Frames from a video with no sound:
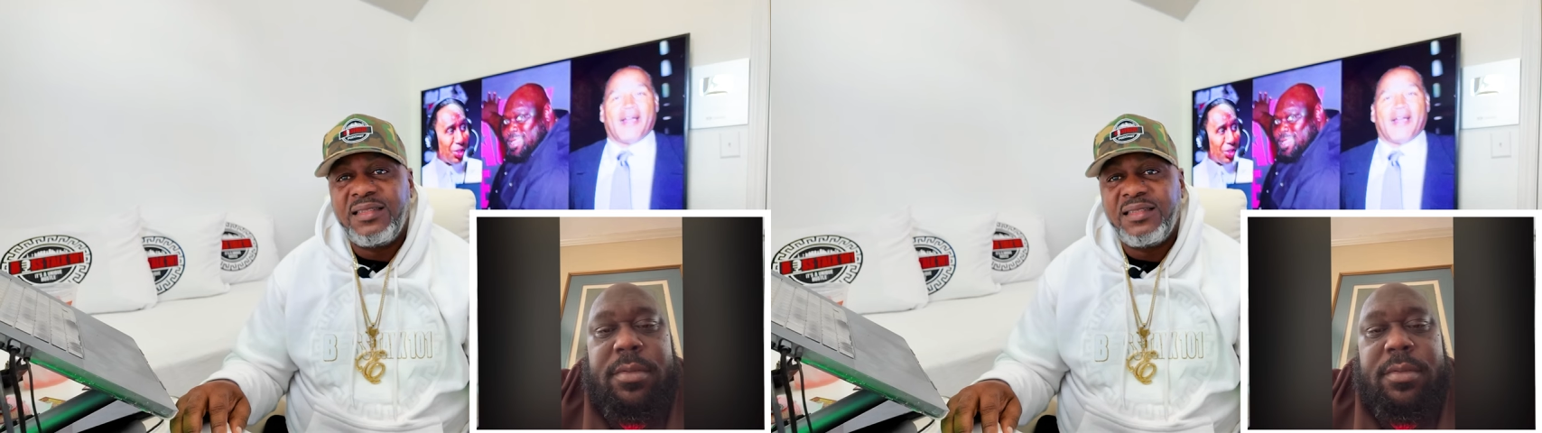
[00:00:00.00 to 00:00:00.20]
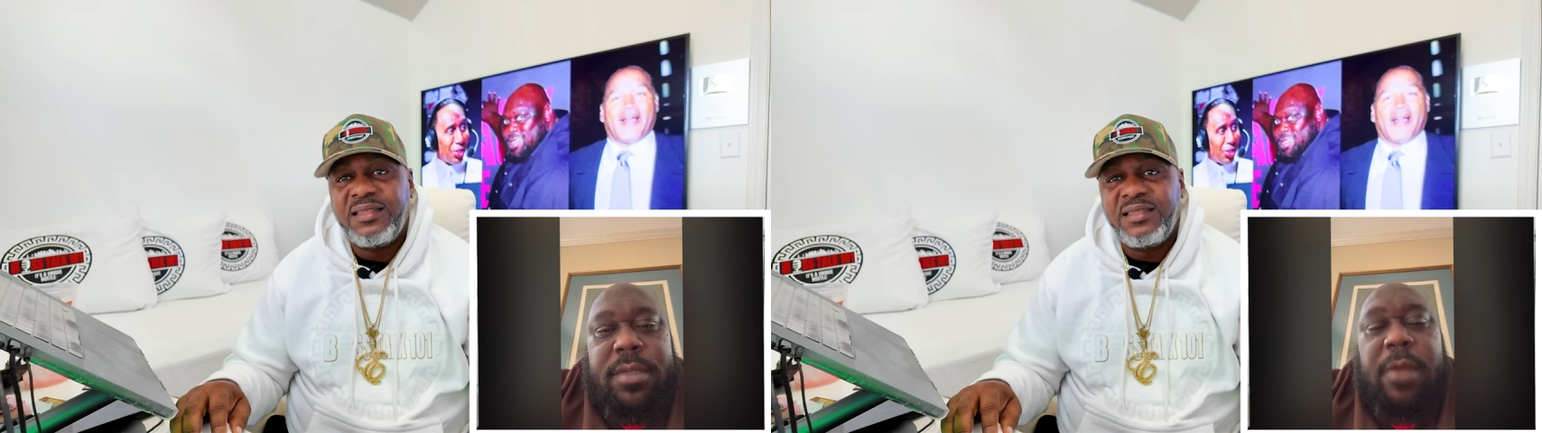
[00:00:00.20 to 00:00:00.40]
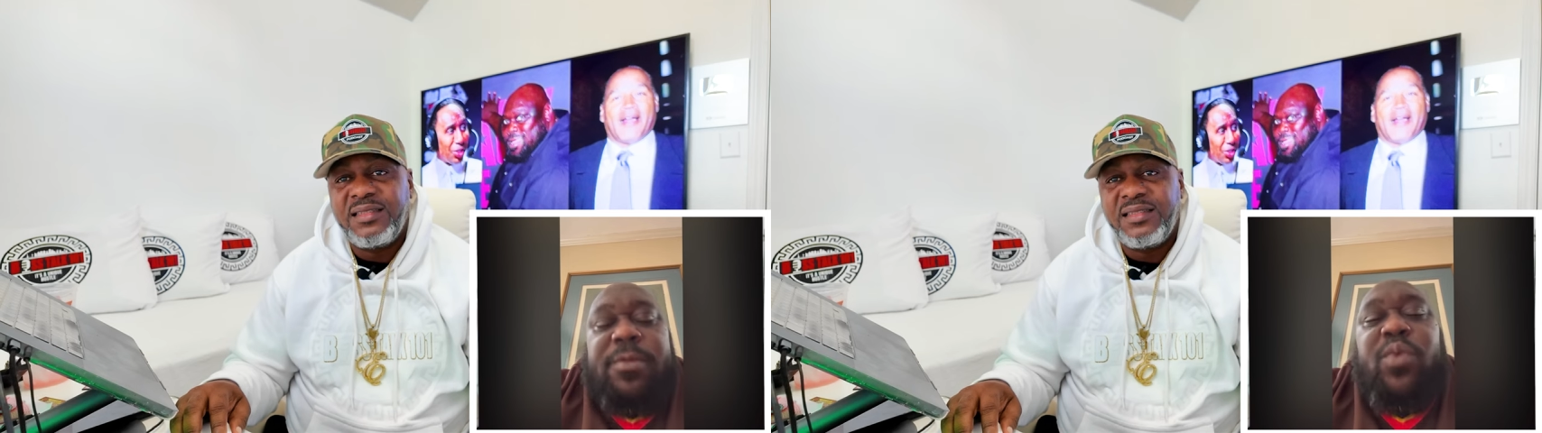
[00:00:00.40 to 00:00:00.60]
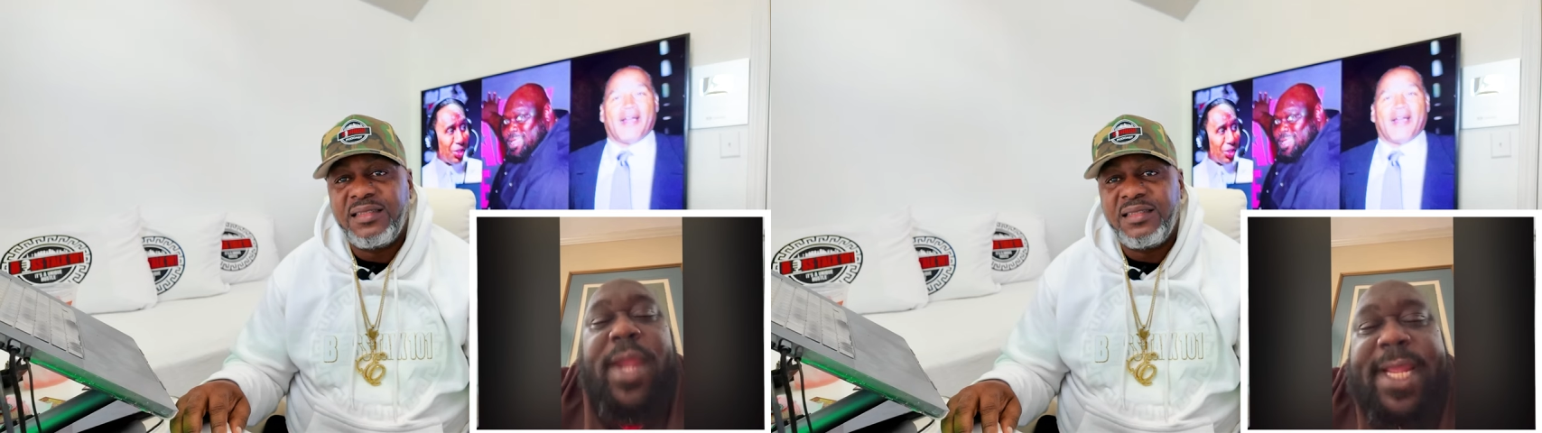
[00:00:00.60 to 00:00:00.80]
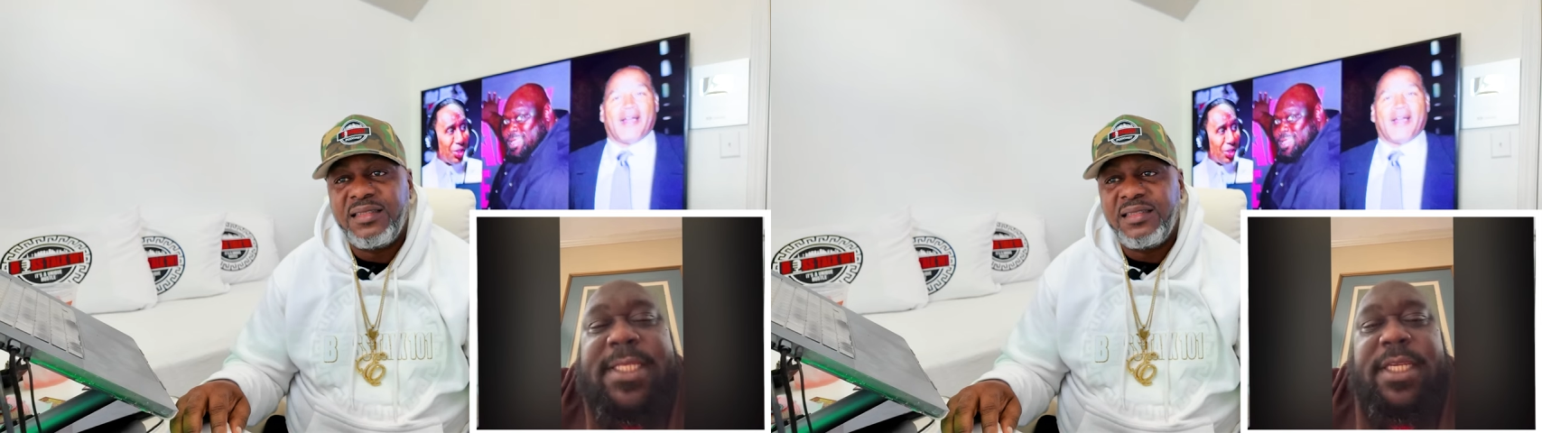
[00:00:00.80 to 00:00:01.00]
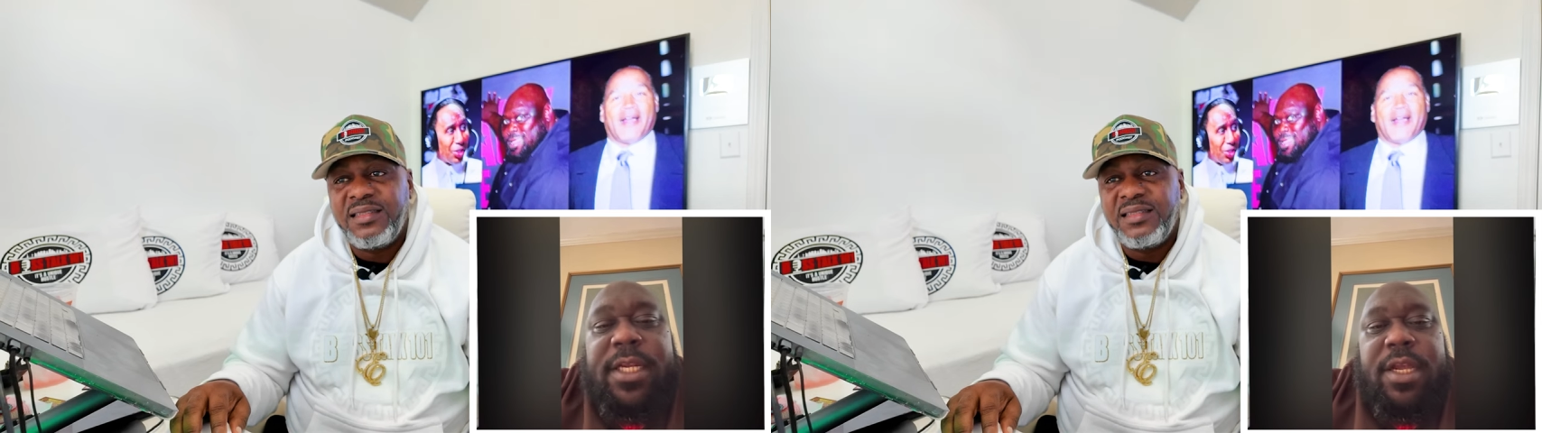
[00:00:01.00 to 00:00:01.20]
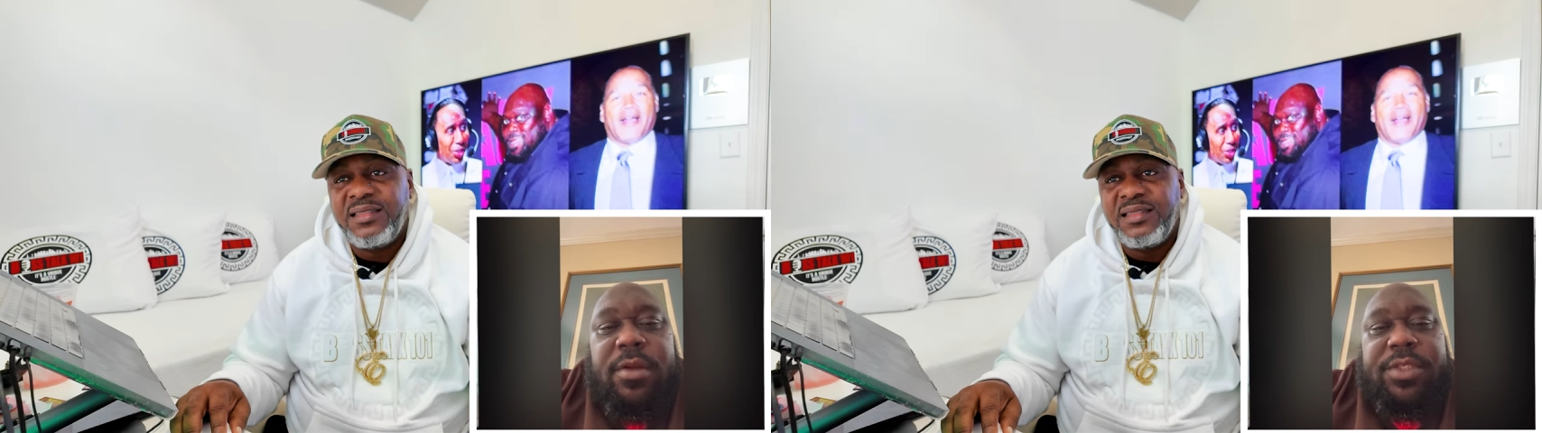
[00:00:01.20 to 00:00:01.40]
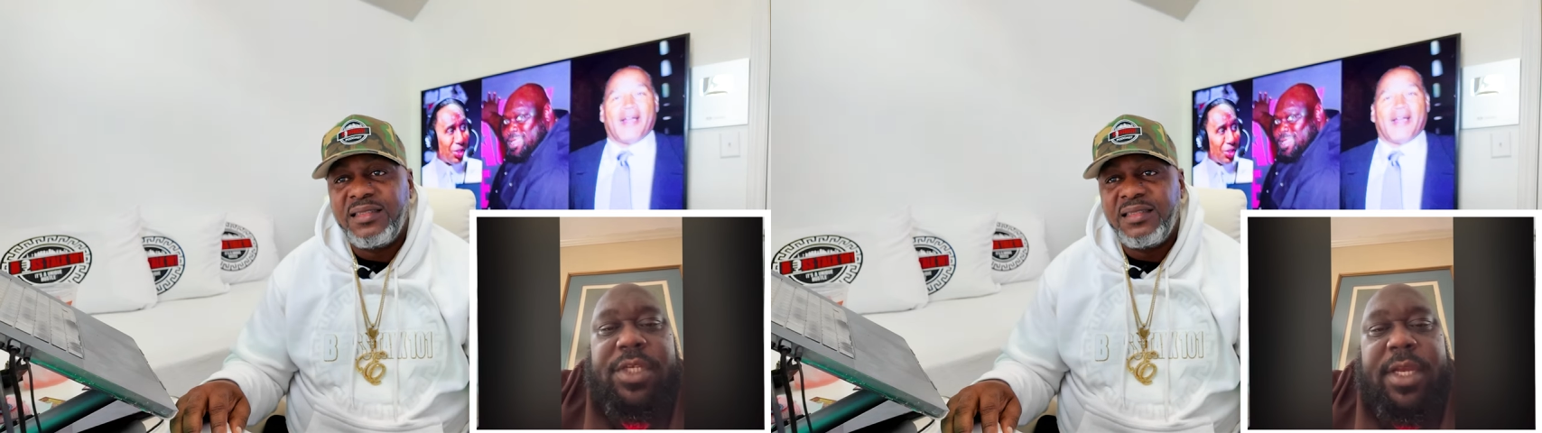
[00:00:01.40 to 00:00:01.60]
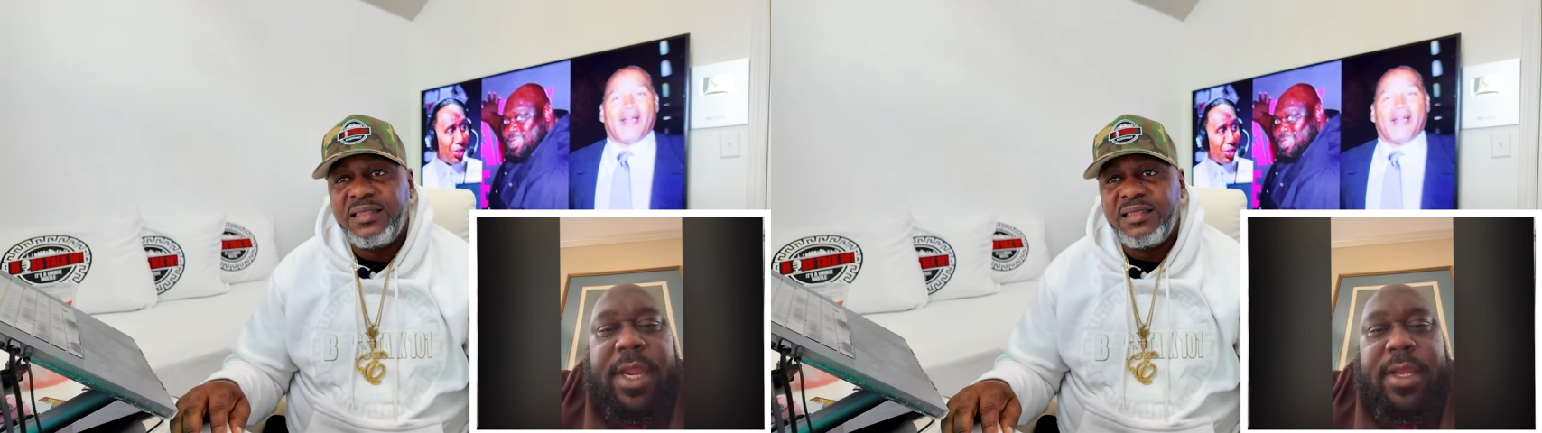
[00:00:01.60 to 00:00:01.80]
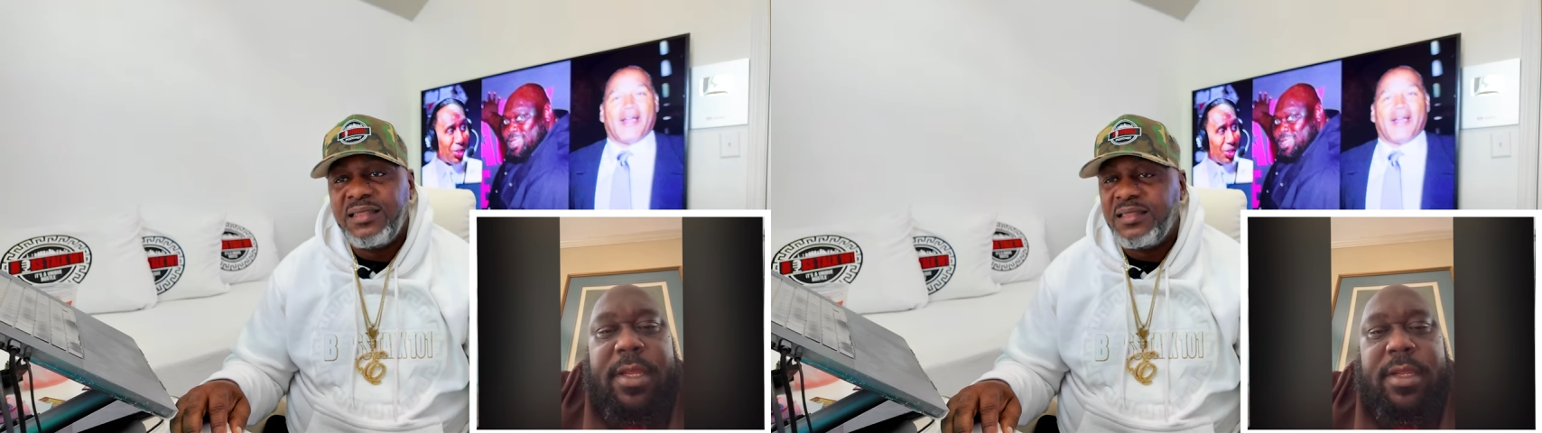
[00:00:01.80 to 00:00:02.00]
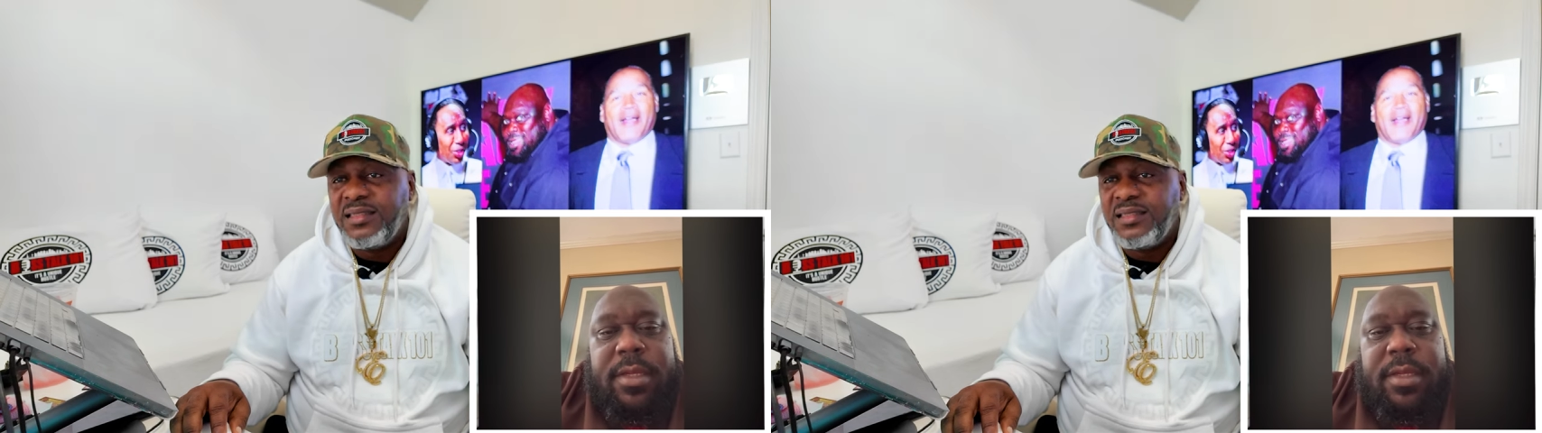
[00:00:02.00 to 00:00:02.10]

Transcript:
Speaker 1: I was raised in the culture, nigga.